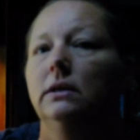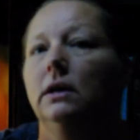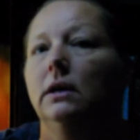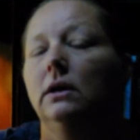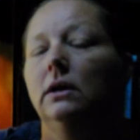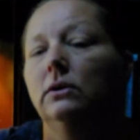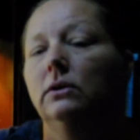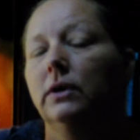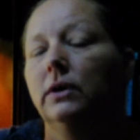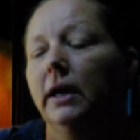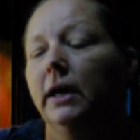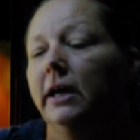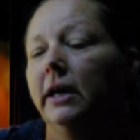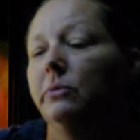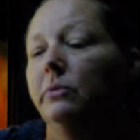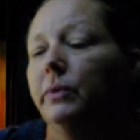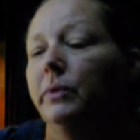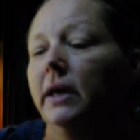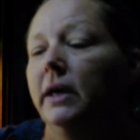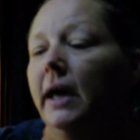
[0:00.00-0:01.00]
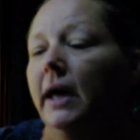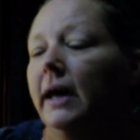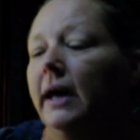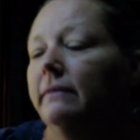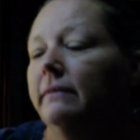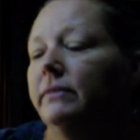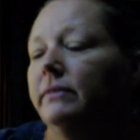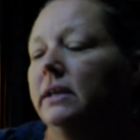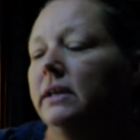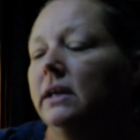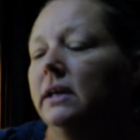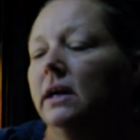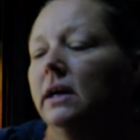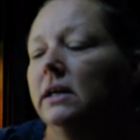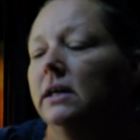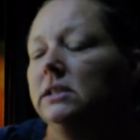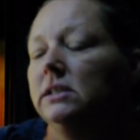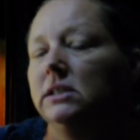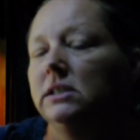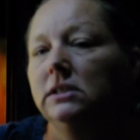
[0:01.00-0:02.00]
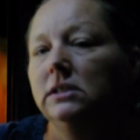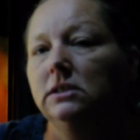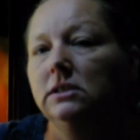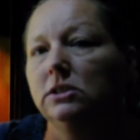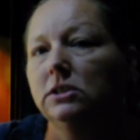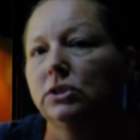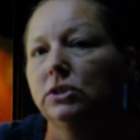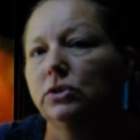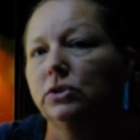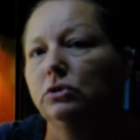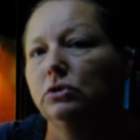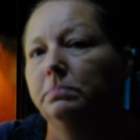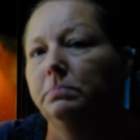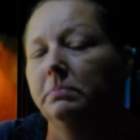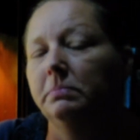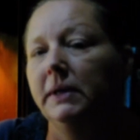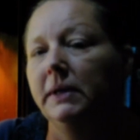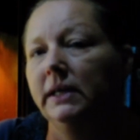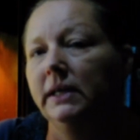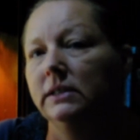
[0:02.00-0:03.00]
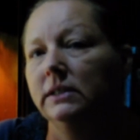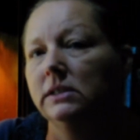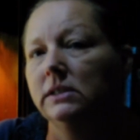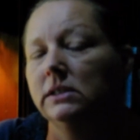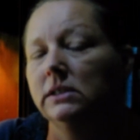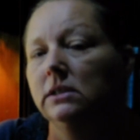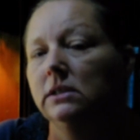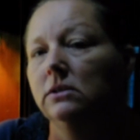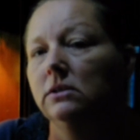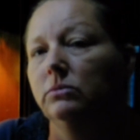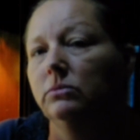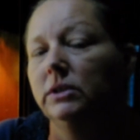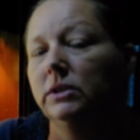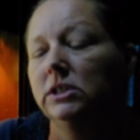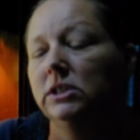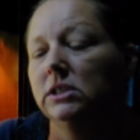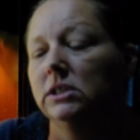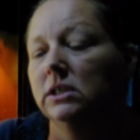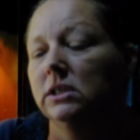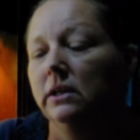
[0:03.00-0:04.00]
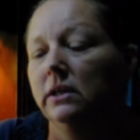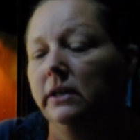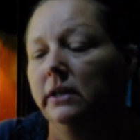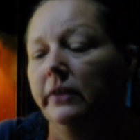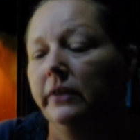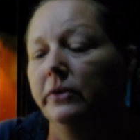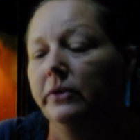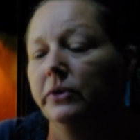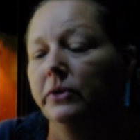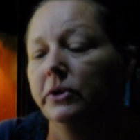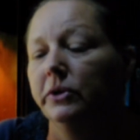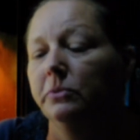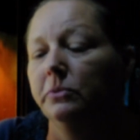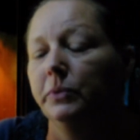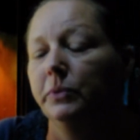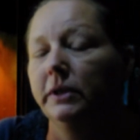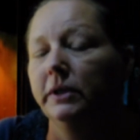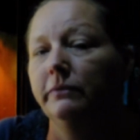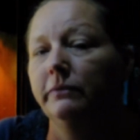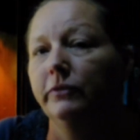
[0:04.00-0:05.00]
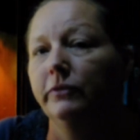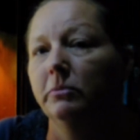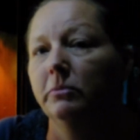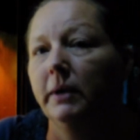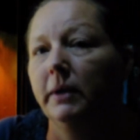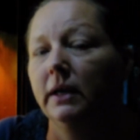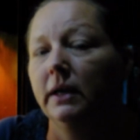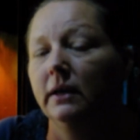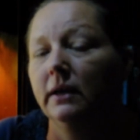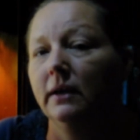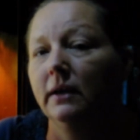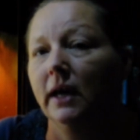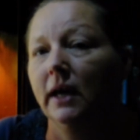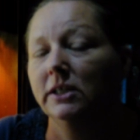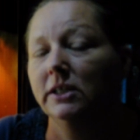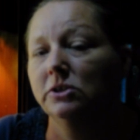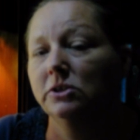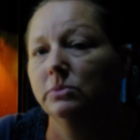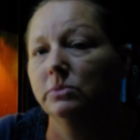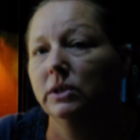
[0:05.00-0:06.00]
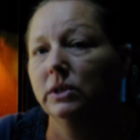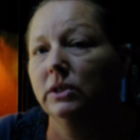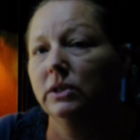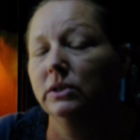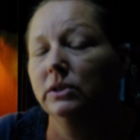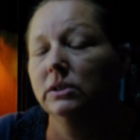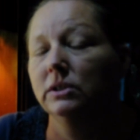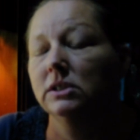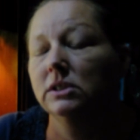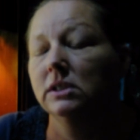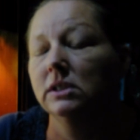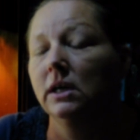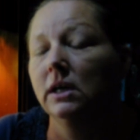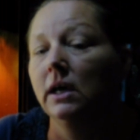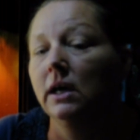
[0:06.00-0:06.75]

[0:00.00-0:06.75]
Okay, we have the onion soup mix, which is another good one for making casseroles.